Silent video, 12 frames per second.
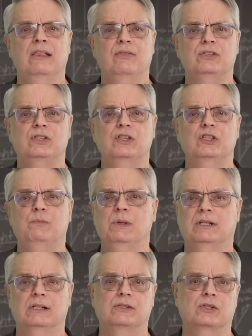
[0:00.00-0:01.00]
This is
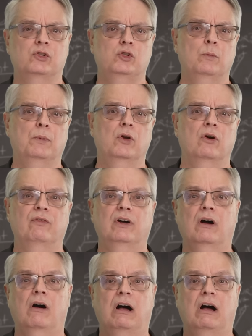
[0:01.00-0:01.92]
because a supernova